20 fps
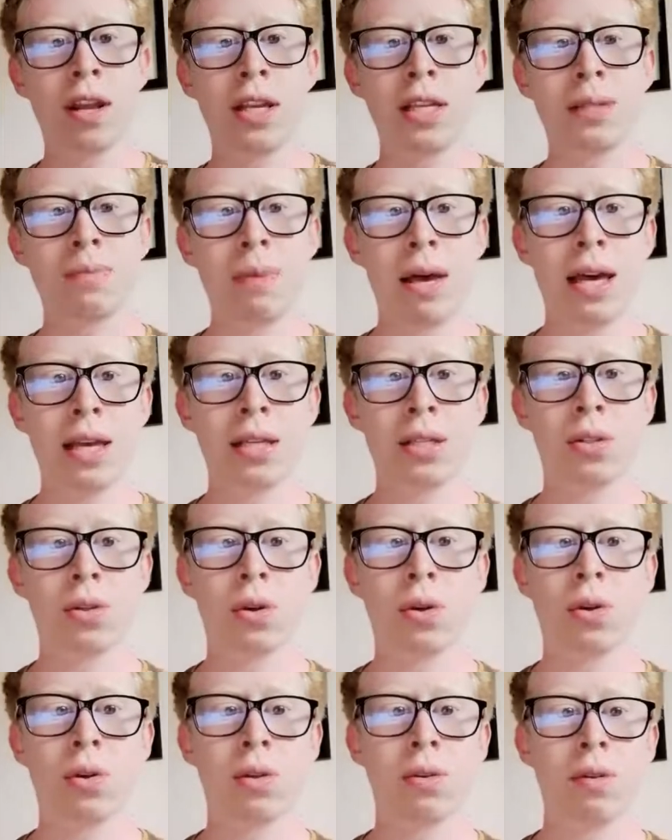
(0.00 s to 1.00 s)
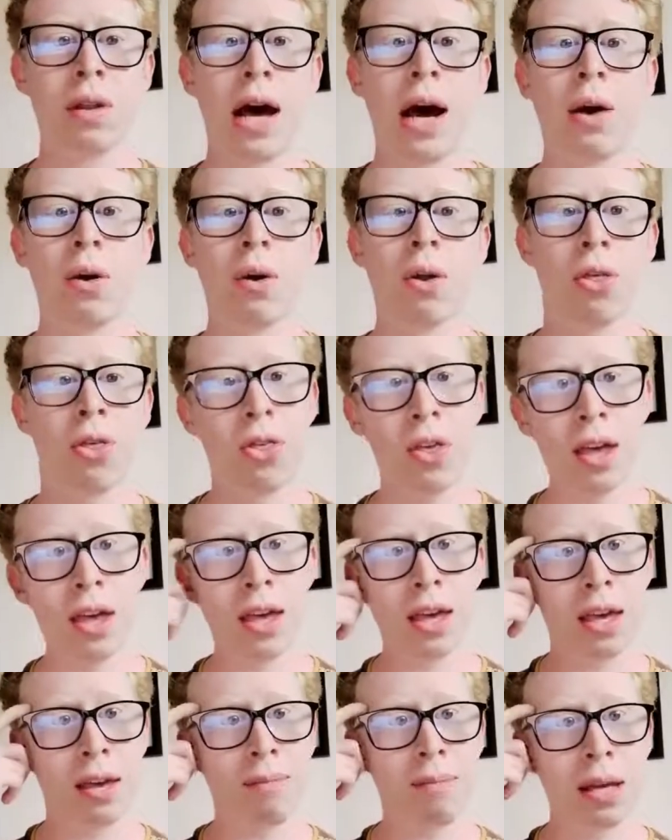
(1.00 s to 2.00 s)
that is based on our
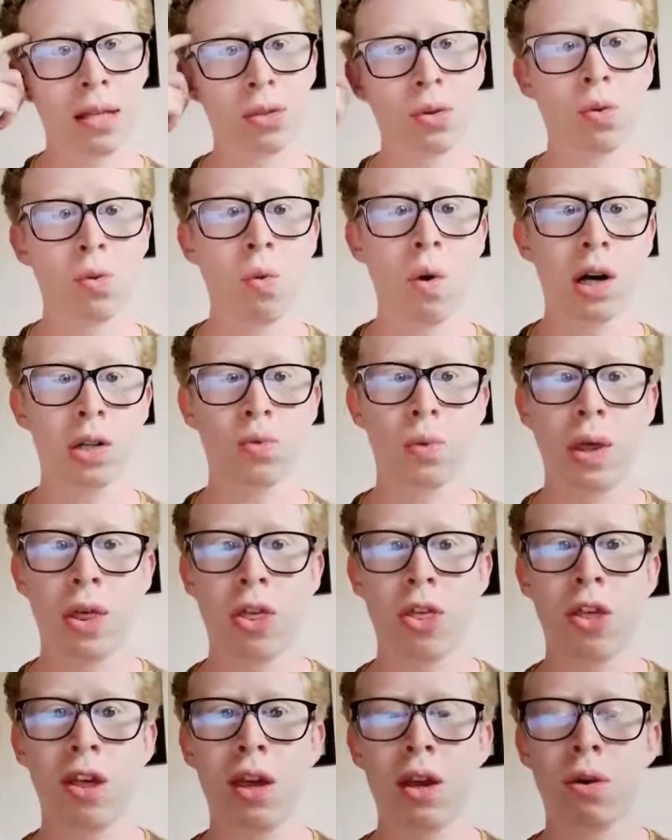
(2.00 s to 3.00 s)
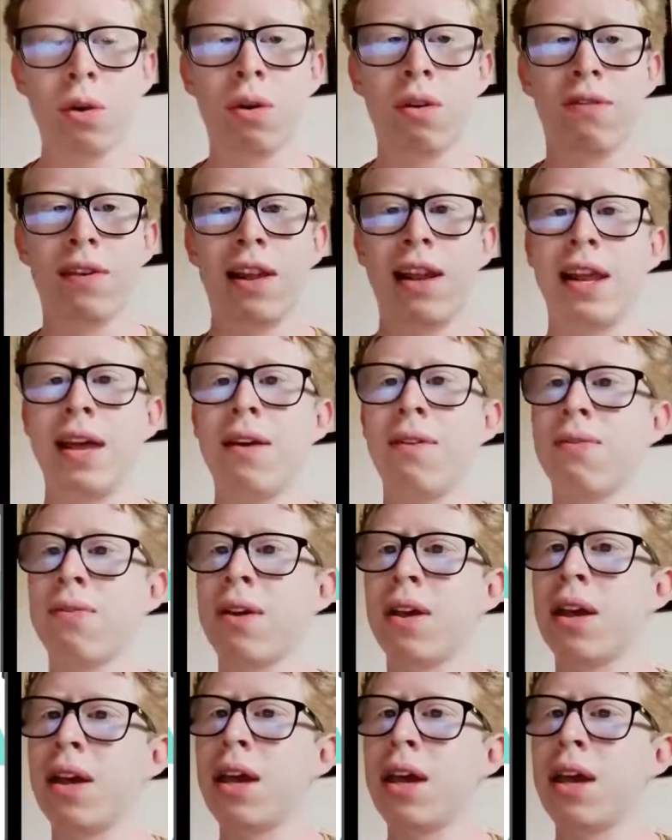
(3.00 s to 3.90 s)
thinking, based on what we think or believe,